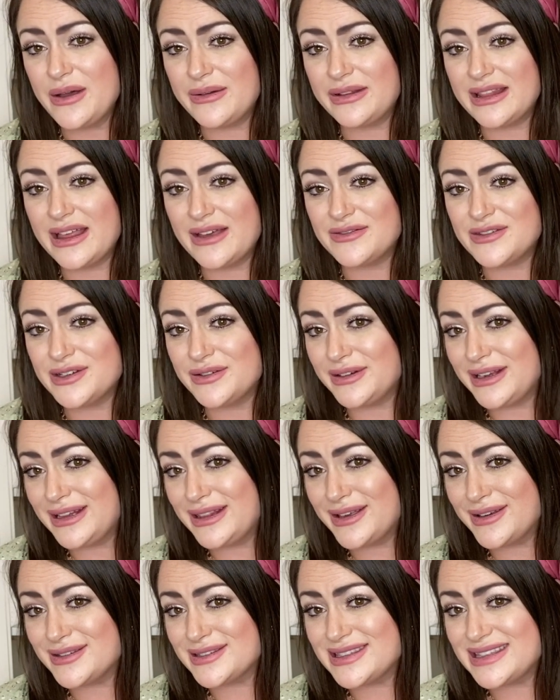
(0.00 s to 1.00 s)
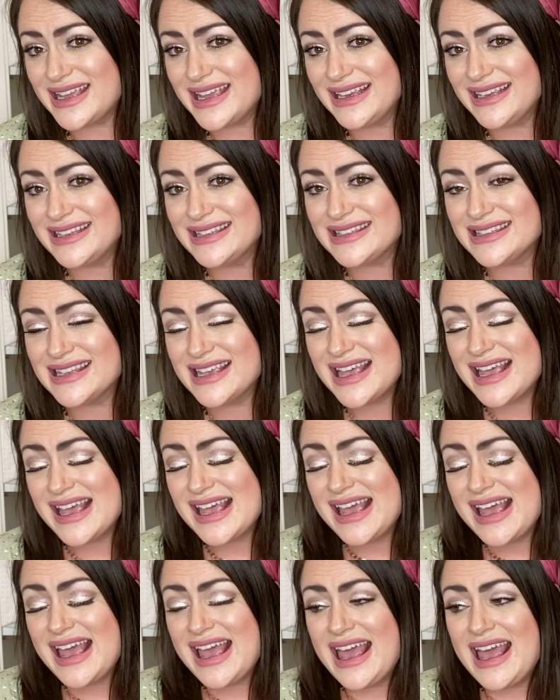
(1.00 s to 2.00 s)
I would love to read those things.
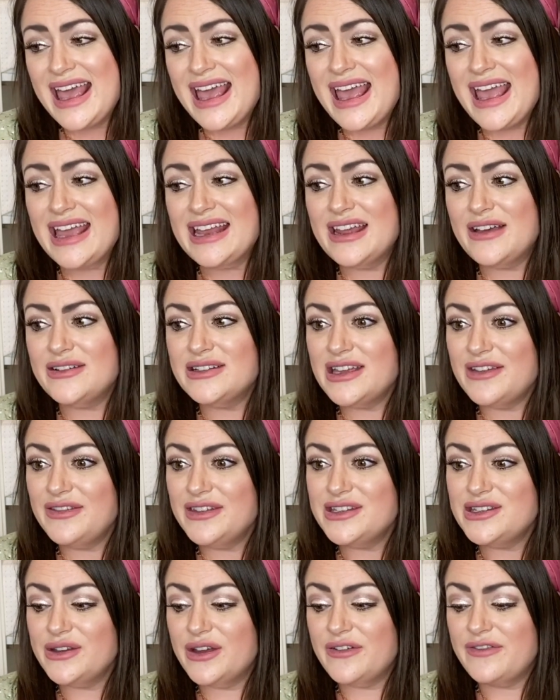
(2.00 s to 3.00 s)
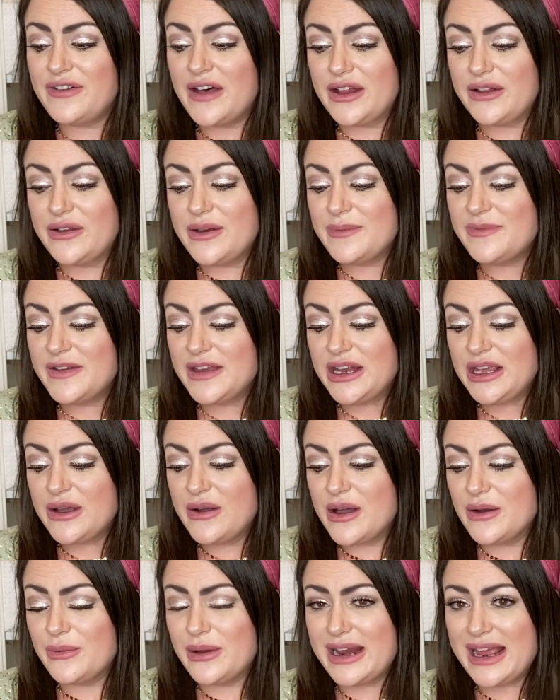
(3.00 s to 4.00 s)
And I'll definitely do a follow-up video
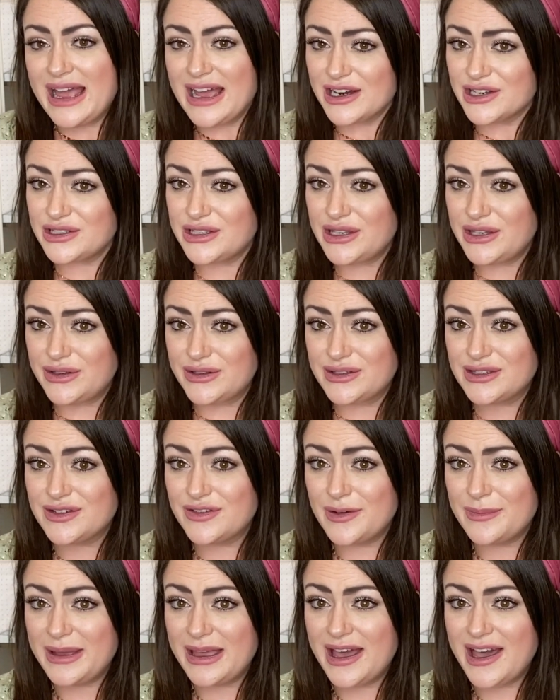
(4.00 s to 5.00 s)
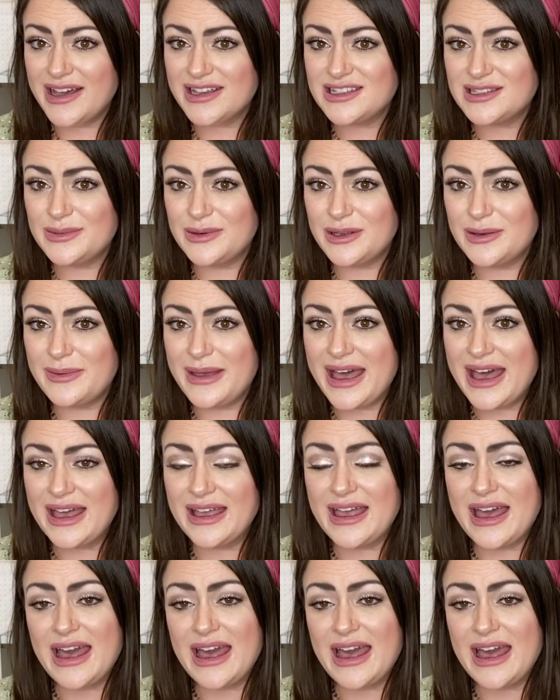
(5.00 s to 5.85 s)
on what I actually used for my hospital bag.